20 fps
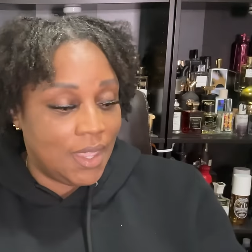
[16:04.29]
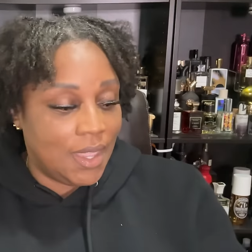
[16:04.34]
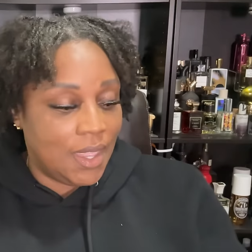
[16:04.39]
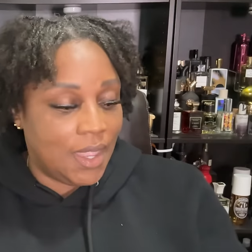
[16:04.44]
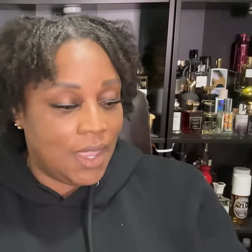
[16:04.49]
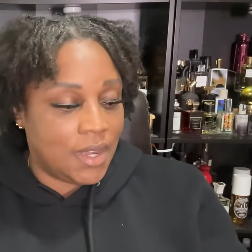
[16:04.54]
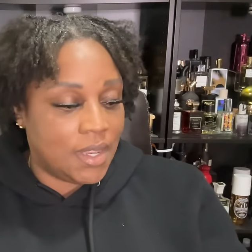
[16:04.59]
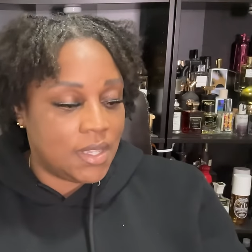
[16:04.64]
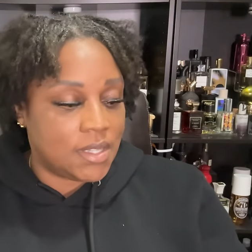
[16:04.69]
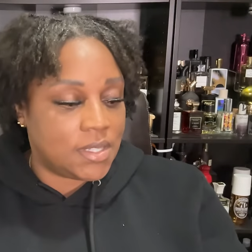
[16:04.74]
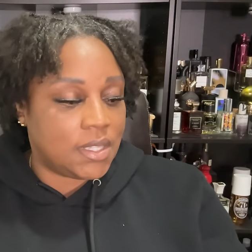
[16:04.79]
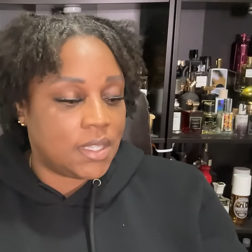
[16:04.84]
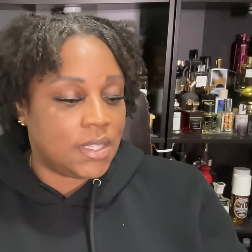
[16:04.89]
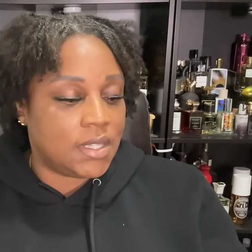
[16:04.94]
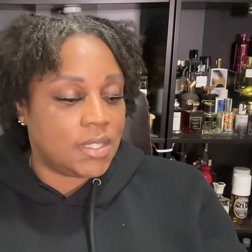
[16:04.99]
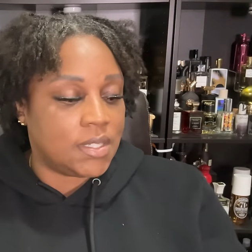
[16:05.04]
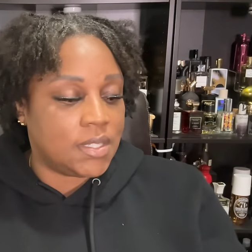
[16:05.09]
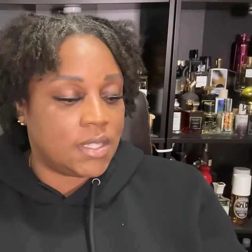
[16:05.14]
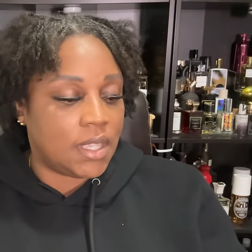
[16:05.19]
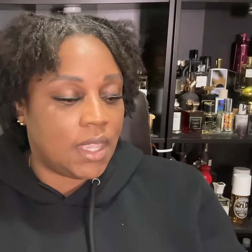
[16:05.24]
And this
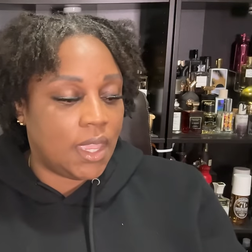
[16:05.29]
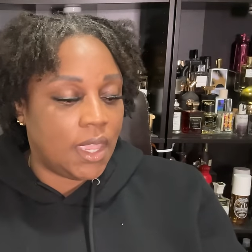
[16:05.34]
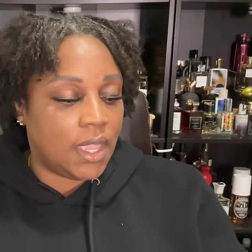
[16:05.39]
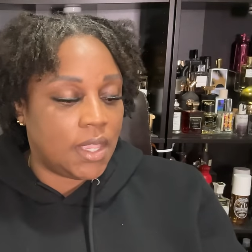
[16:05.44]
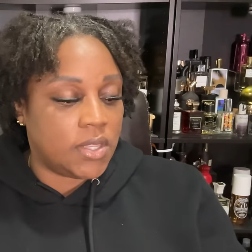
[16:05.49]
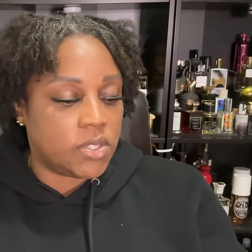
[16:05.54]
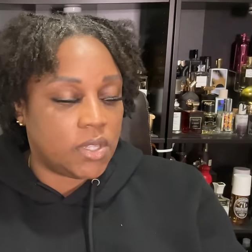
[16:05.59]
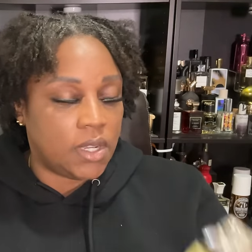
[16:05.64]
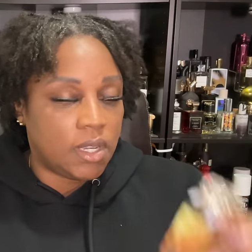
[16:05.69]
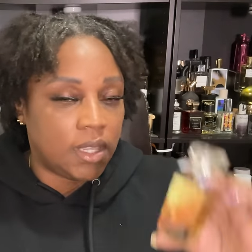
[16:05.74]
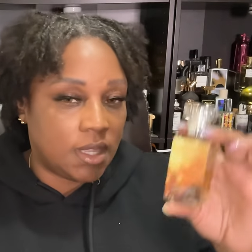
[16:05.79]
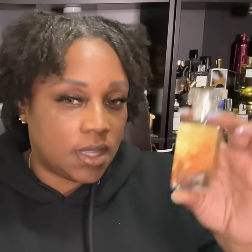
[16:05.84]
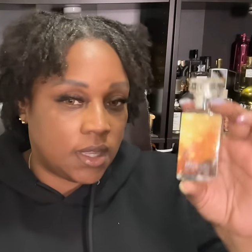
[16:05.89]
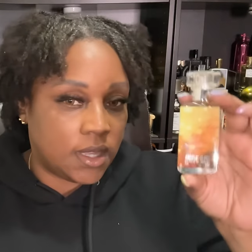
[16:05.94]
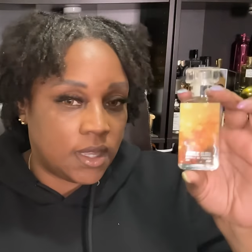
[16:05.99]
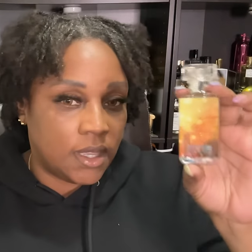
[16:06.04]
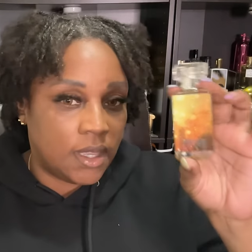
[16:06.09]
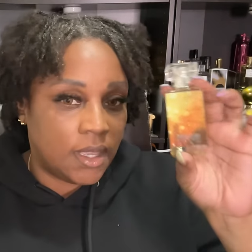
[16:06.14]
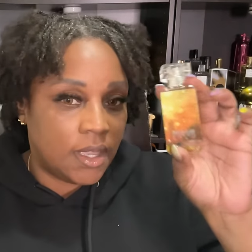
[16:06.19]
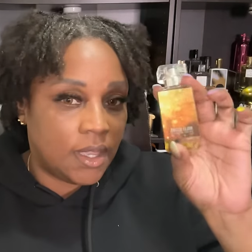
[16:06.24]
is Angelic
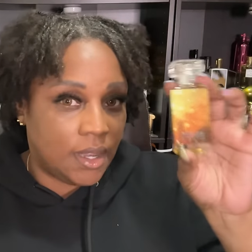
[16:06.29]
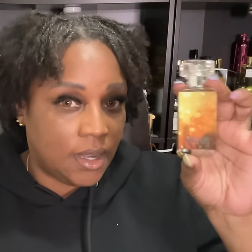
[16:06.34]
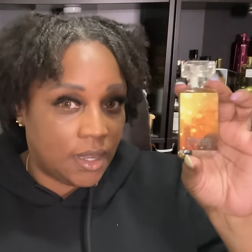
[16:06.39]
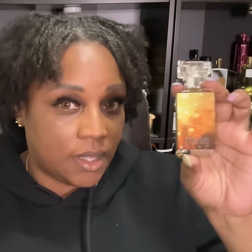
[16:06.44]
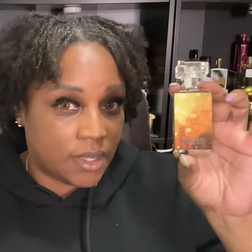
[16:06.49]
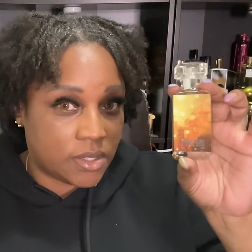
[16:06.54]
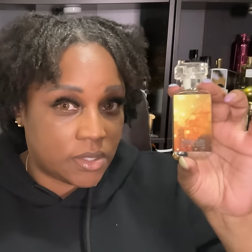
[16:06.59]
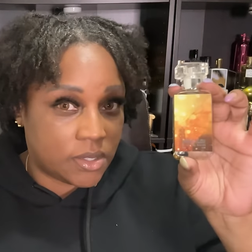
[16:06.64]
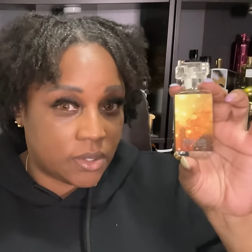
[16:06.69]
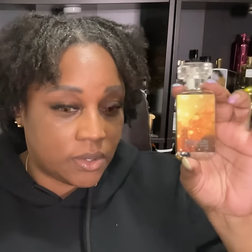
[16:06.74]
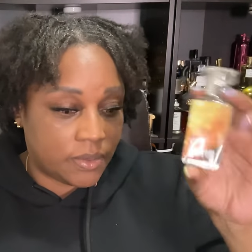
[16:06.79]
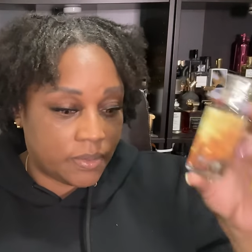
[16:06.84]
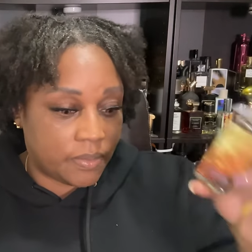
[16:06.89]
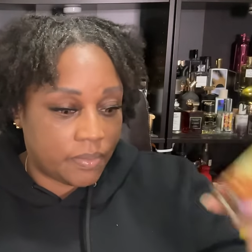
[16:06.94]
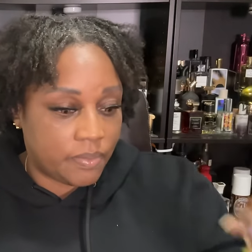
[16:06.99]
Elixir.